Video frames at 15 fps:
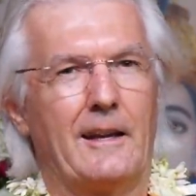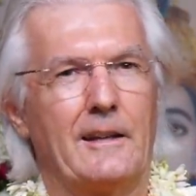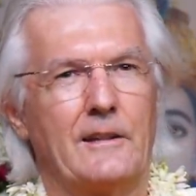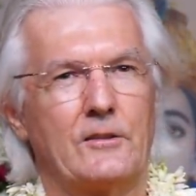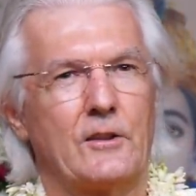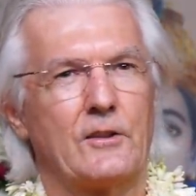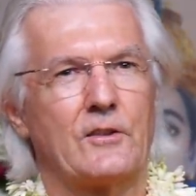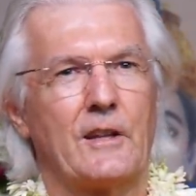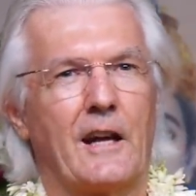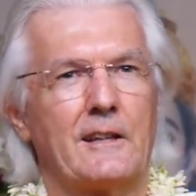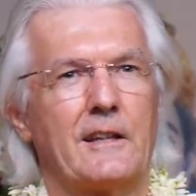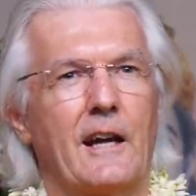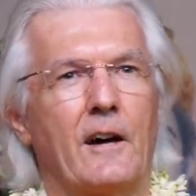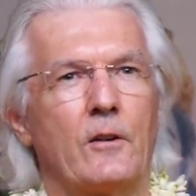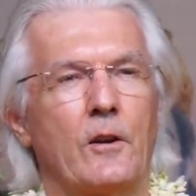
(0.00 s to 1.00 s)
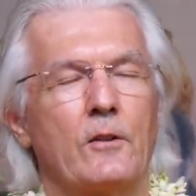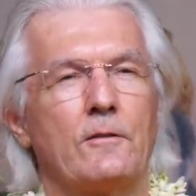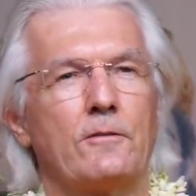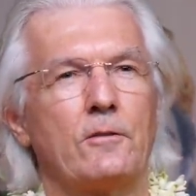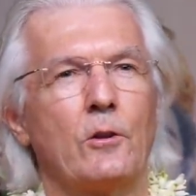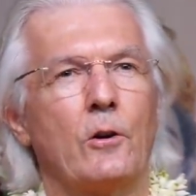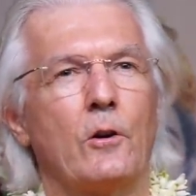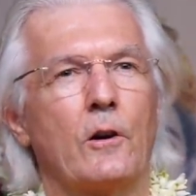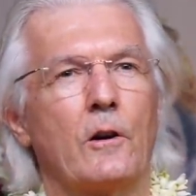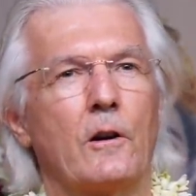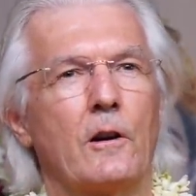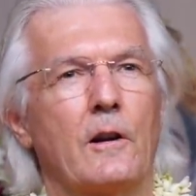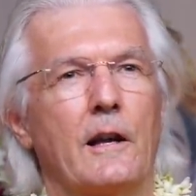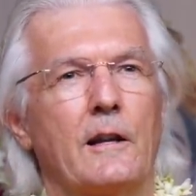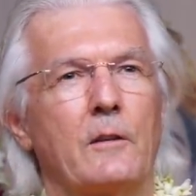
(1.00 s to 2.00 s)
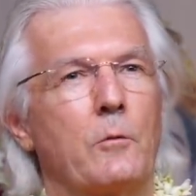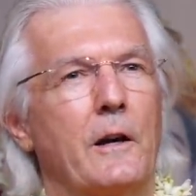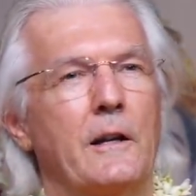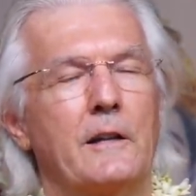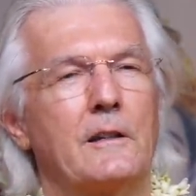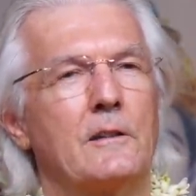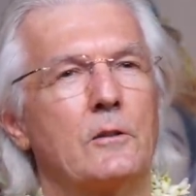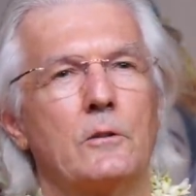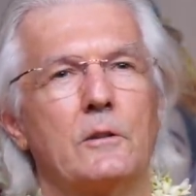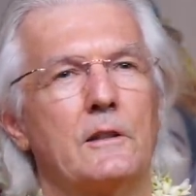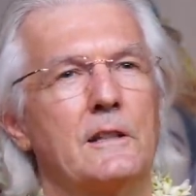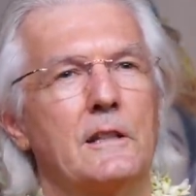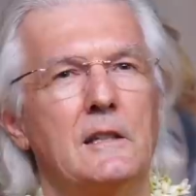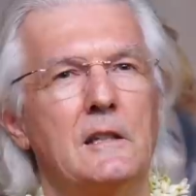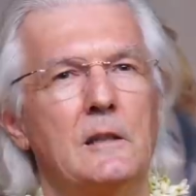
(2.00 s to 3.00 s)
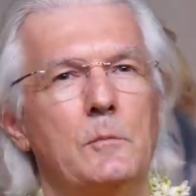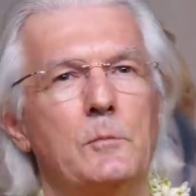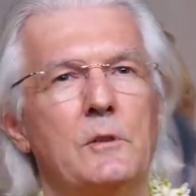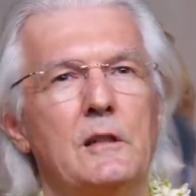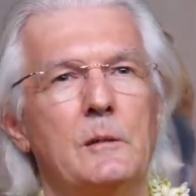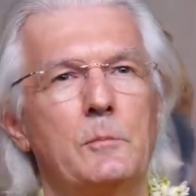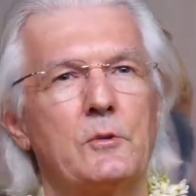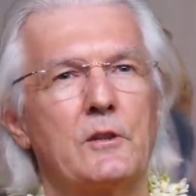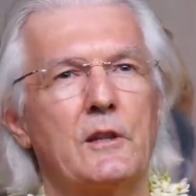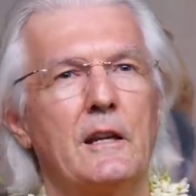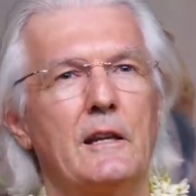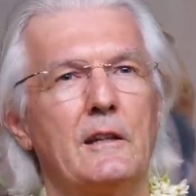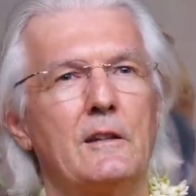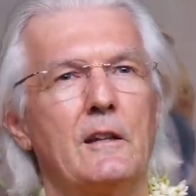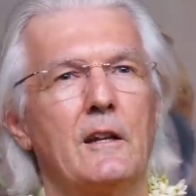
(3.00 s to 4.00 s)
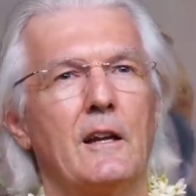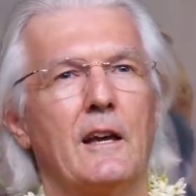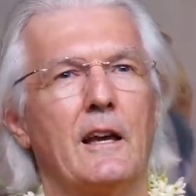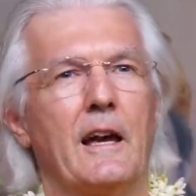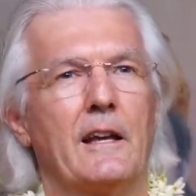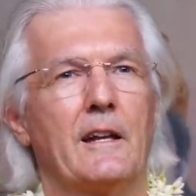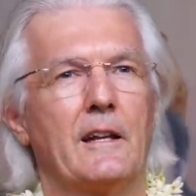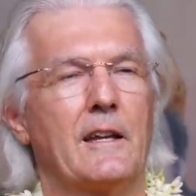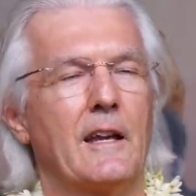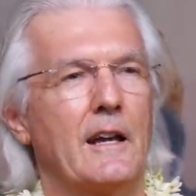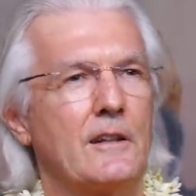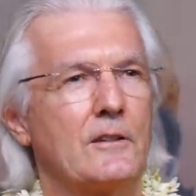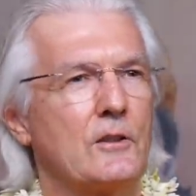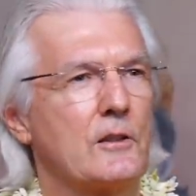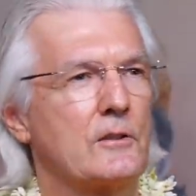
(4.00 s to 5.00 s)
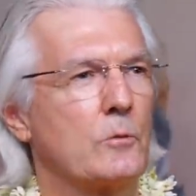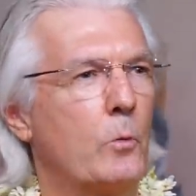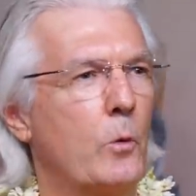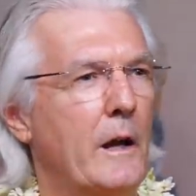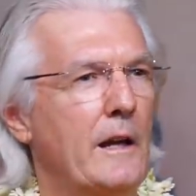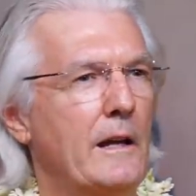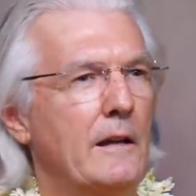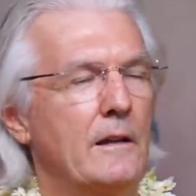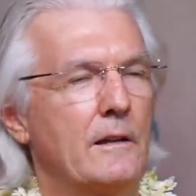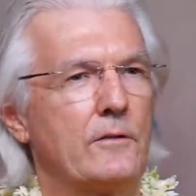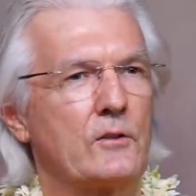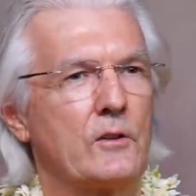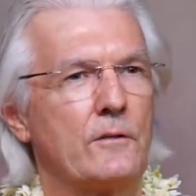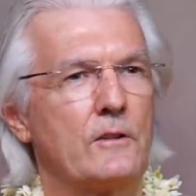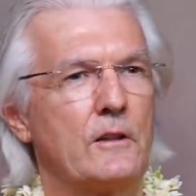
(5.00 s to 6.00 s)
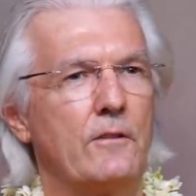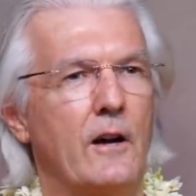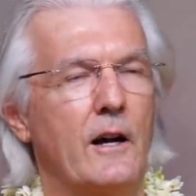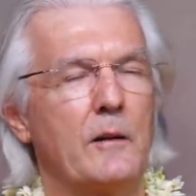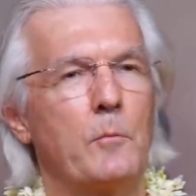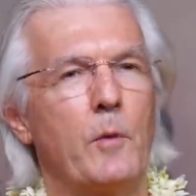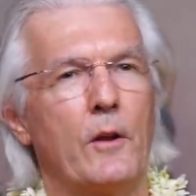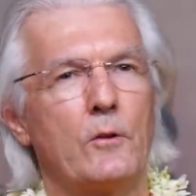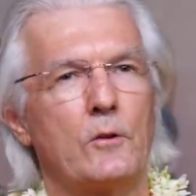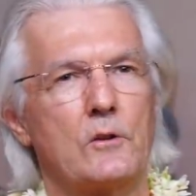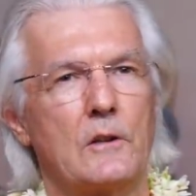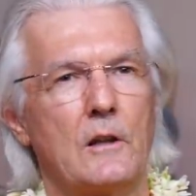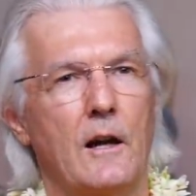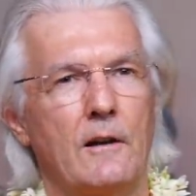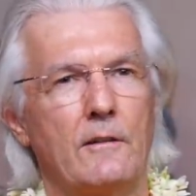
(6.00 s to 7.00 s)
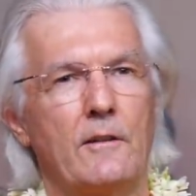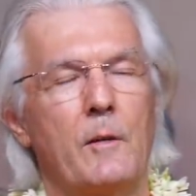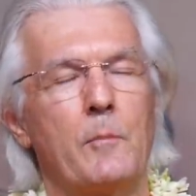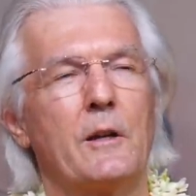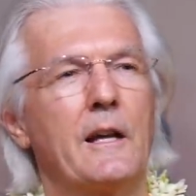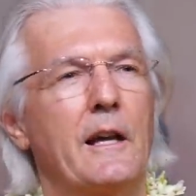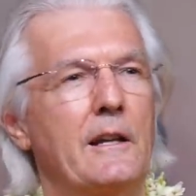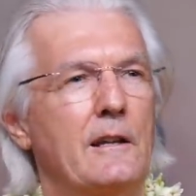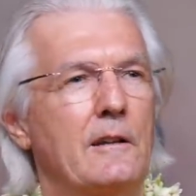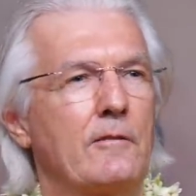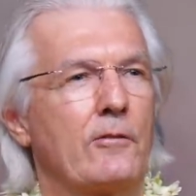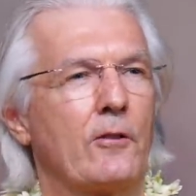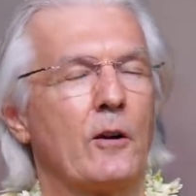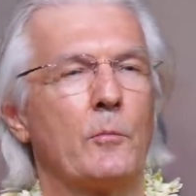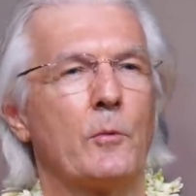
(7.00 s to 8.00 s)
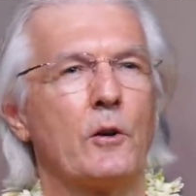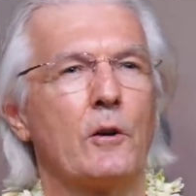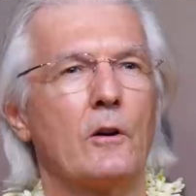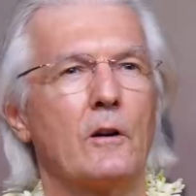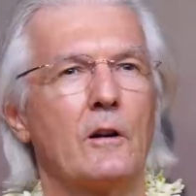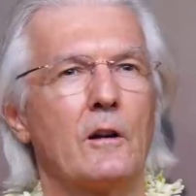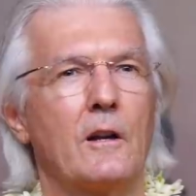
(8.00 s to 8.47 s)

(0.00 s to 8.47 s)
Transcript: just sat down on the floor and went into a deep, deep state. And again, just waves of Divine Mother's love emanating from her.